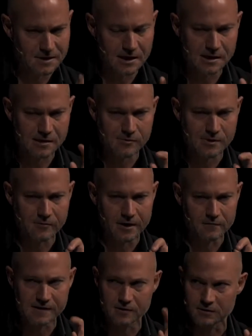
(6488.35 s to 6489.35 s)
take this with a
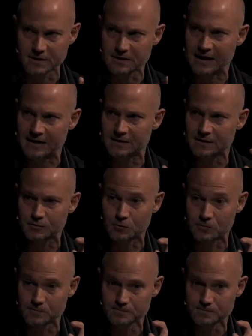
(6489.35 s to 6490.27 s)
grain of salt, in 92.